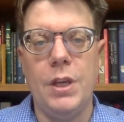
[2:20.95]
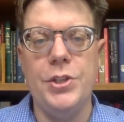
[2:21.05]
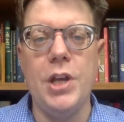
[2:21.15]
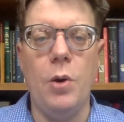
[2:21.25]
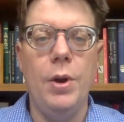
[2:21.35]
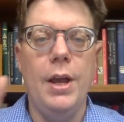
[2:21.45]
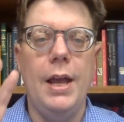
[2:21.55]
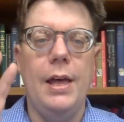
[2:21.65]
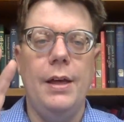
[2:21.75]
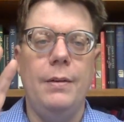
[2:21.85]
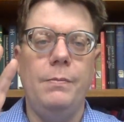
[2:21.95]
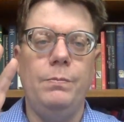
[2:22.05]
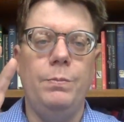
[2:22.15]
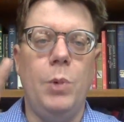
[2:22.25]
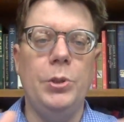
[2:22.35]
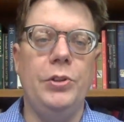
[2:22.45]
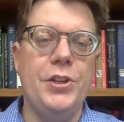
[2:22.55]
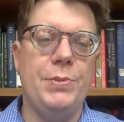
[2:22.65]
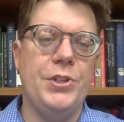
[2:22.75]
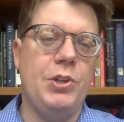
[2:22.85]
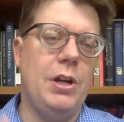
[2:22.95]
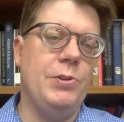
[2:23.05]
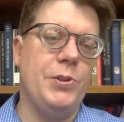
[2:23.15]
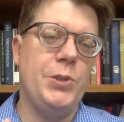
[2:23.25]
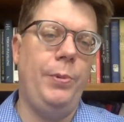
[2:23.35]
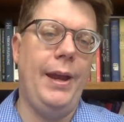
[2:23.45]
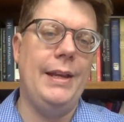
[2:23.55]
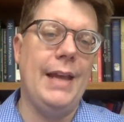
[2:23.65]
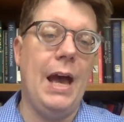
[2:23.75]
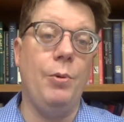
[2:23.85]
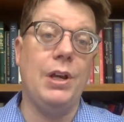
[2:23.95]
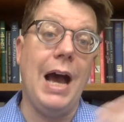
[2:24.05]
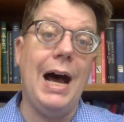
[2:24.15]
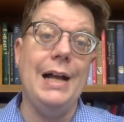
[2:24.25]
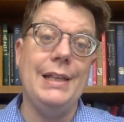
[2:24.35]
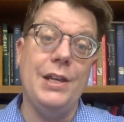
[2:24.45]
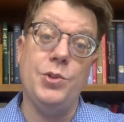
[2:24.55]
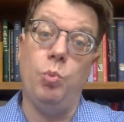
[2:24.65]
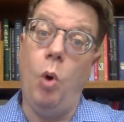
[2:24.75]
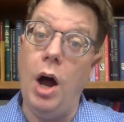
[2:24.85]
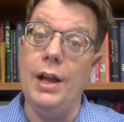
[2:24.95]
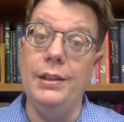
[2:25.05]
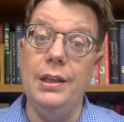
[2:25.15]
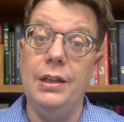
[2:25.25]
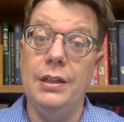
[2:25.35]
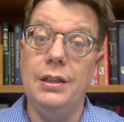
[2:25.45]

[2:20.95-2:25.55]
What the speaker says: So, modalism is trying to explain how God is one,